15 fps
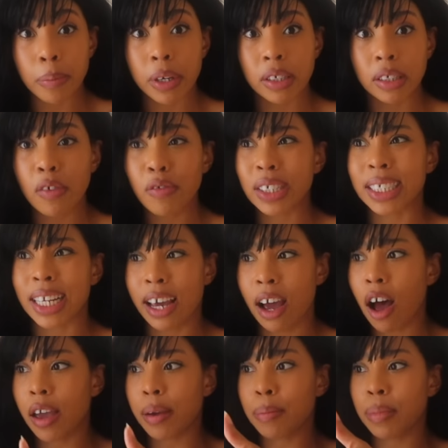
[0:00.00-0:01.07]
because obviously
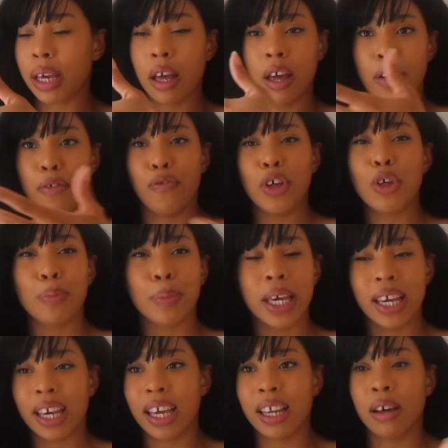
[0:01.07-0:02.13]
I'm
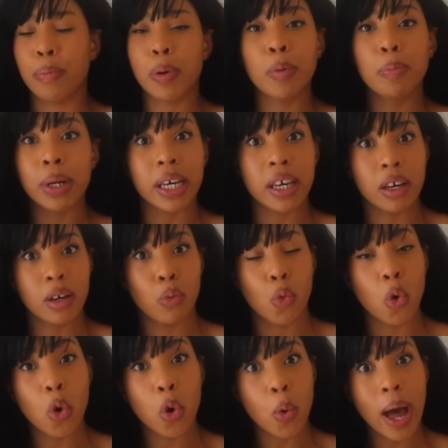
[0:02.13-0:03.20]
filming in a public
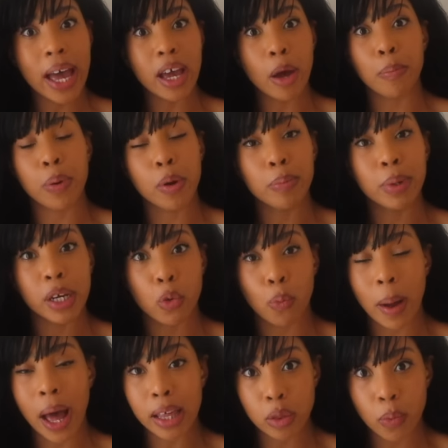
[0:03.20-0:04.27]
walkway, a public
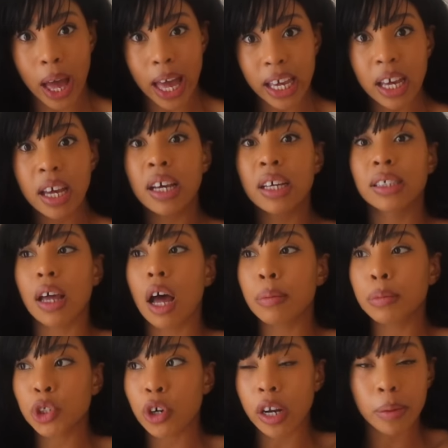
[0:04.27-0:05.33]
pathway, so
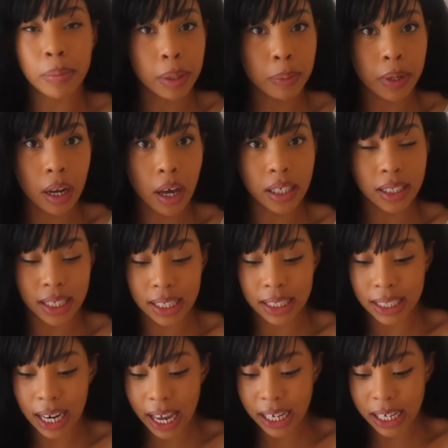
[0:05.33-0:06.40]
I'm trying to be polite to this
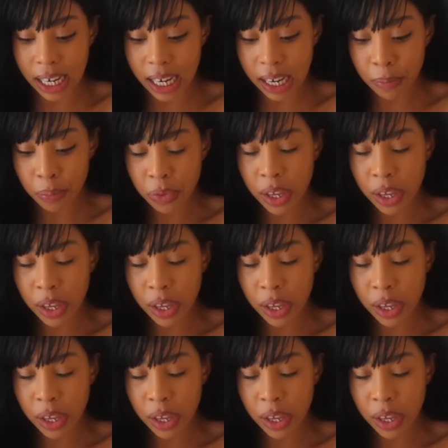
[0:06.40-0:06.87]
lady,